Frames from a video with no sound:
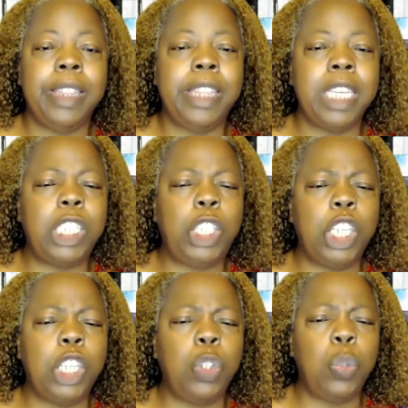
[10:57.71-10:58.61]
This
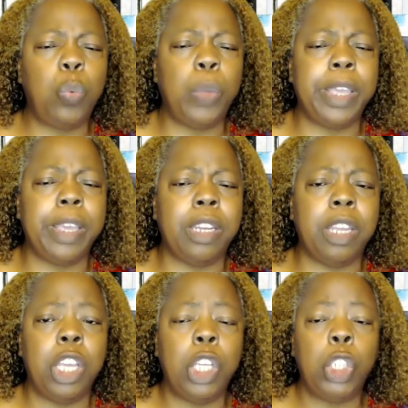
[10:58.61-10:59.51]
gentle
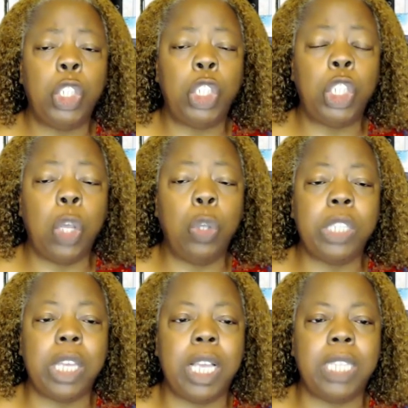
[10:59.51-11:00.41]
wind
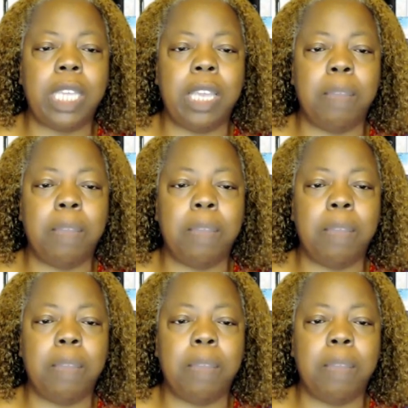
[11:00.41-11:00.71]
shows us an